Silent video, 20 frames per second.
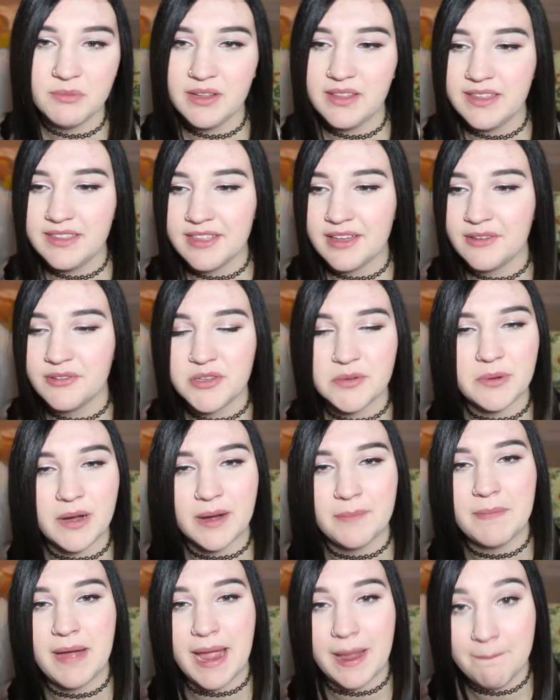really, those
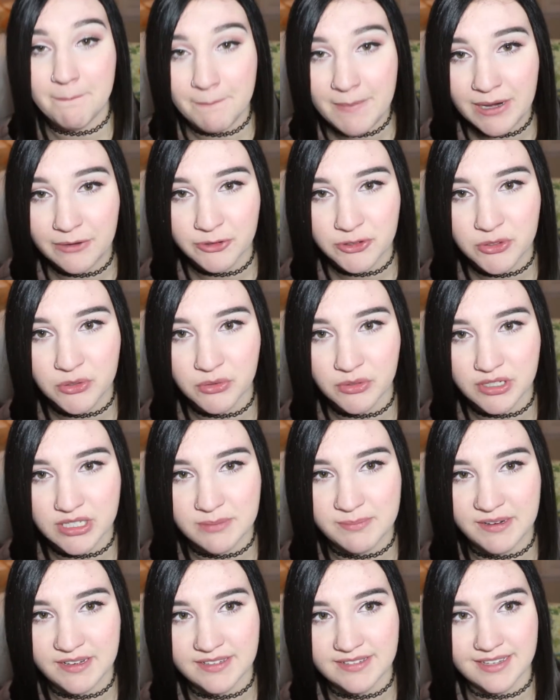were my middle school
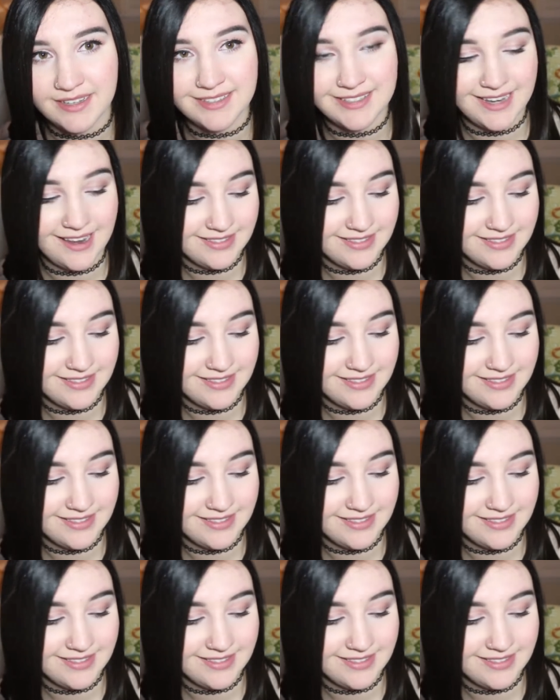experiences.